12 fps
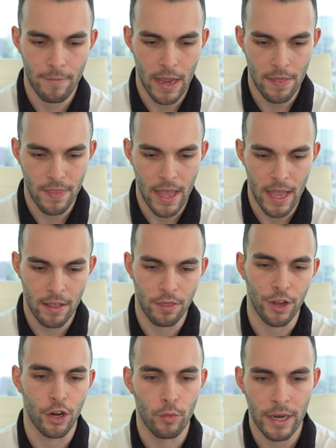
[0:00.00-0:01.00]
And then
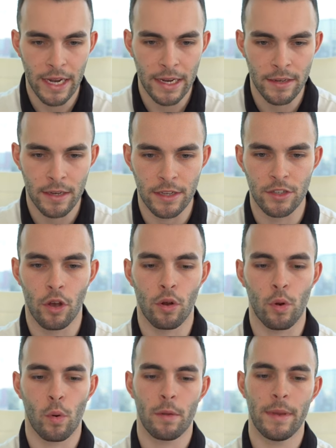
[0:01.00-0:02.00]
the green is
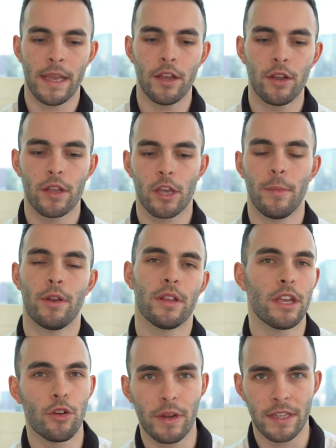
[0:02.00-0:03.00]
all going to be
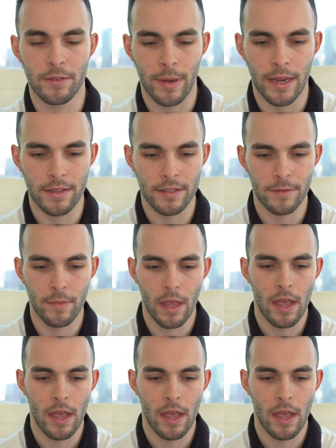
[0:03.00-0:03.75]
community green space.